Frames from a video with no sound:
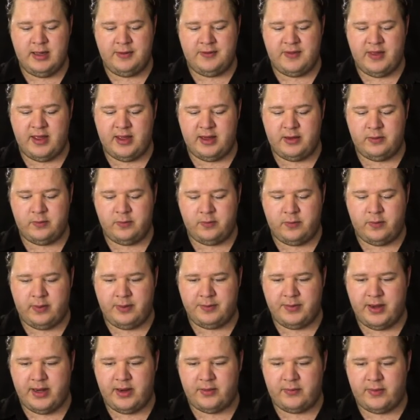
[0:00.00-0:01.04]
then we
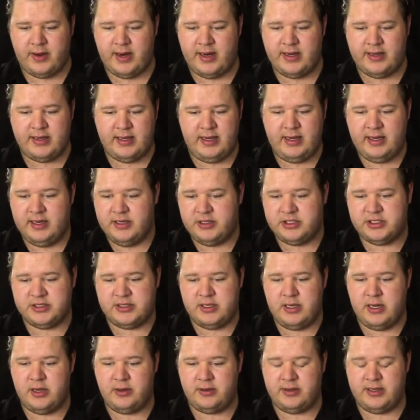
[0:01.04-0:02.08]
might write in just a
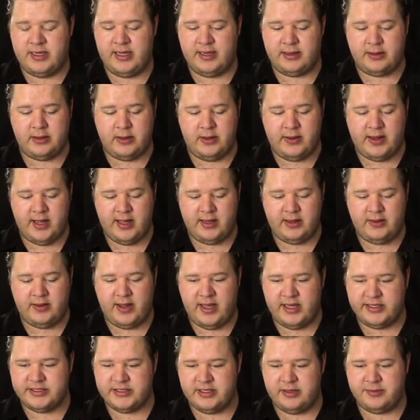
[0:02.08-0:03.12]
note like, okay,
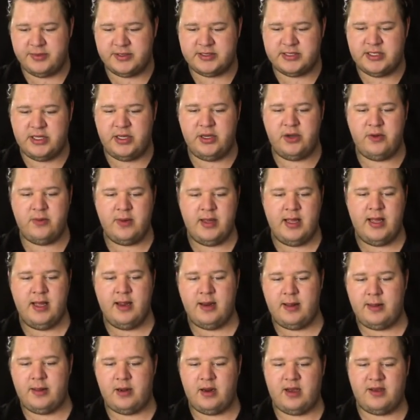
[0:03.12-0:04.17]
location number 2,
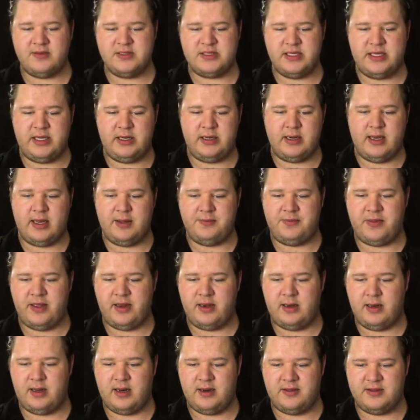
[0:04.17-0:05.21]
and then obviously you'd
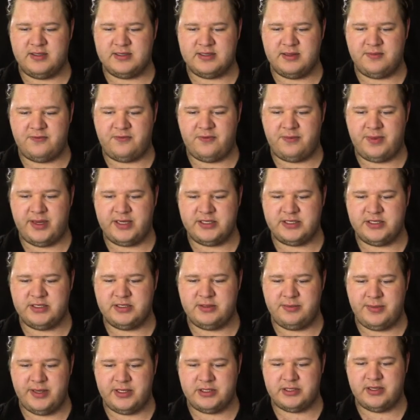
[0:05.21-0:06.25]
update a lot of this information
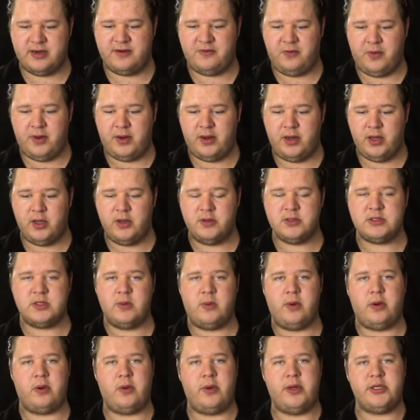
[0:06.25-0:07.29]
to make sure everyone knows
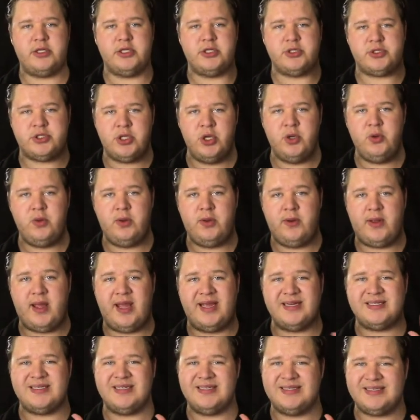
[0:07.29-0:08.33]
we're going to 2
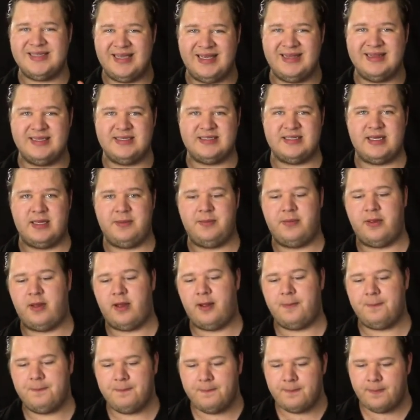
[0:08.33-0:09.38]
locations in the same
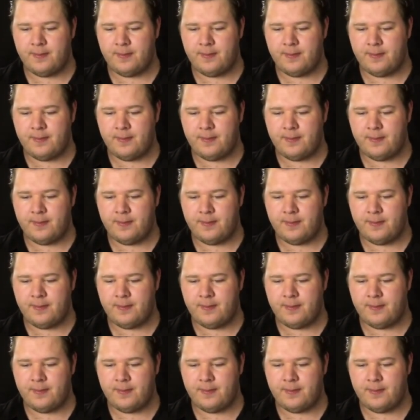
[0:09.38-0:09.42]
day,